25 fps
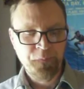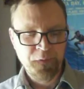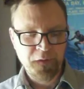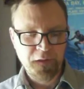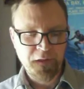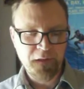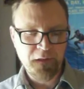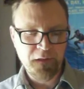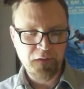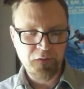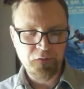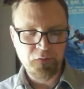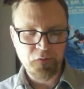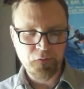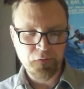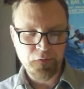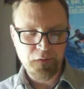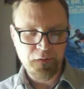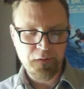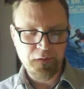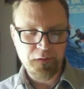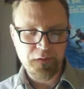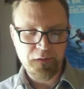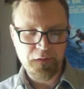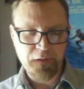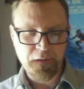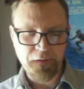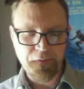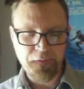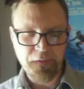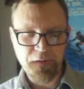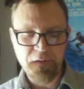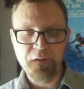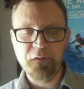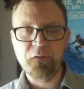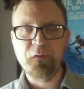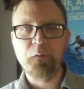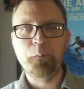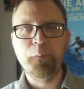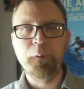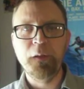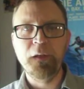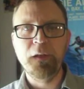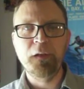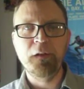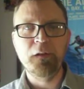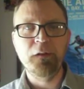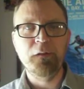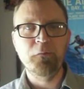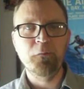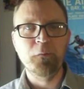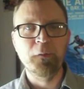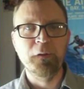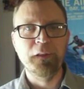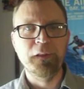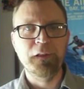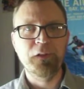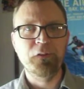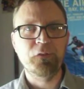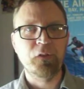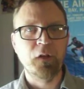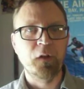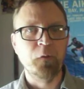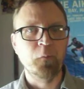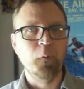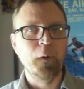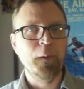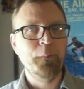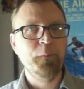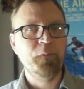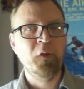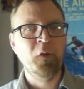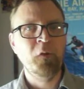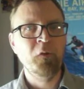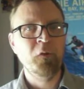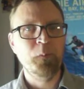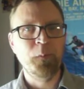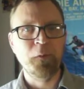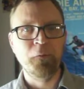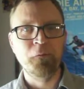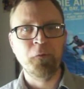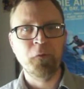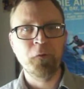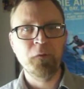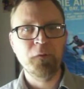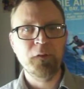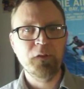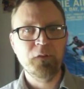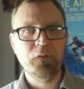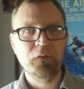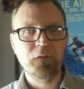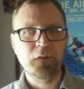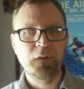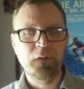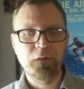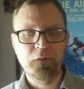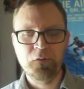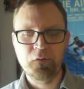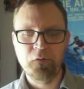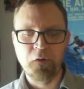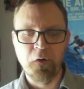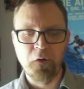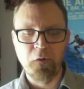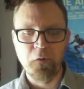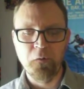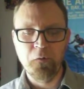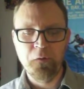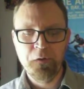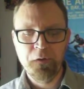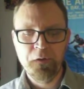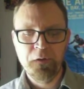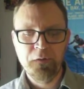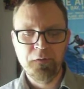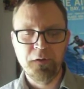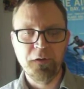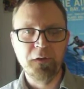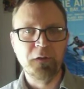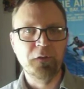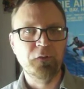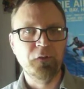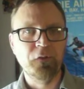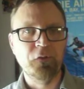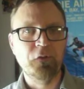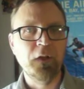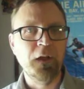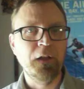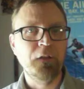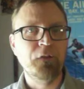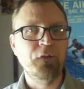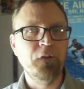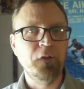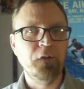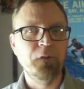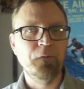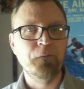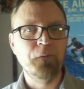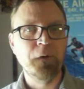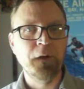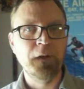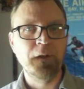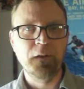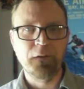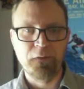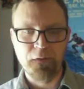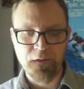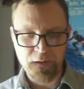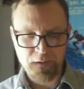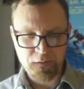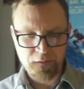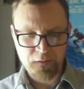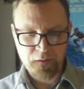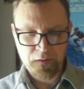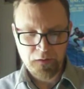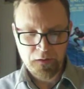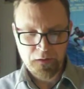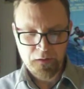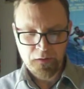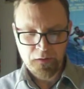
It is, I think it's been released on Webtoons before this, so there is a chance you can find it there.